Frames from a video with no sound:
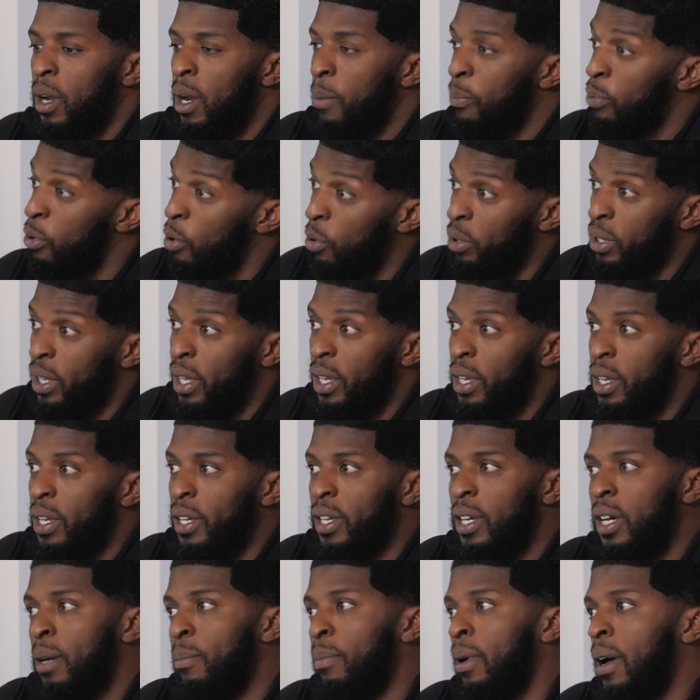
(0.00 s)
pro day,
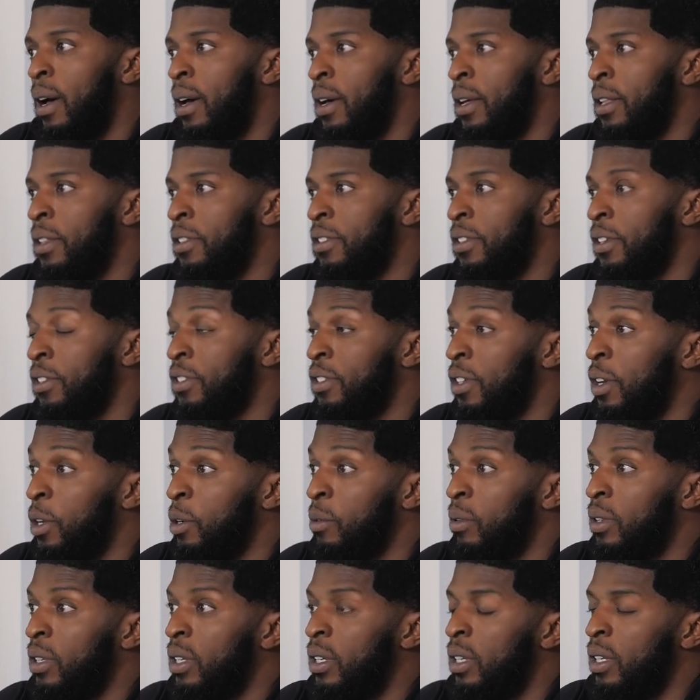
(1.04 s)
combines,
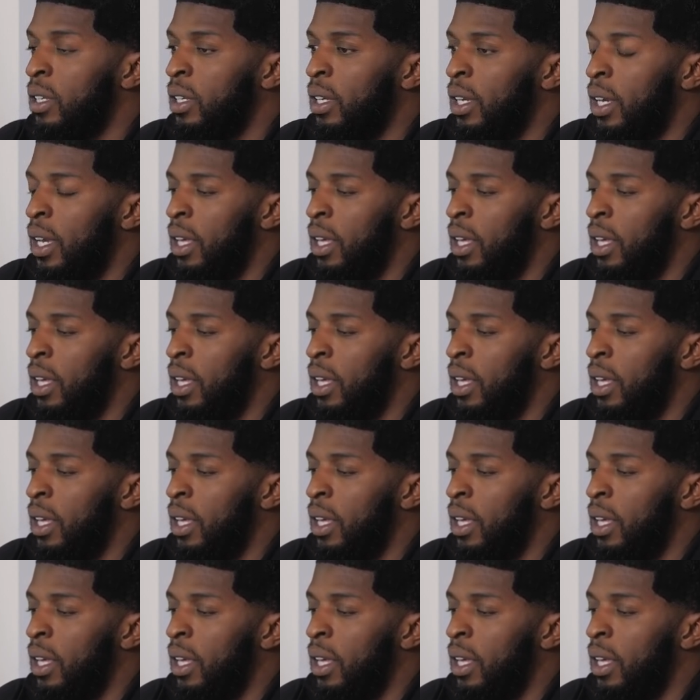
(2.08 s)
etc.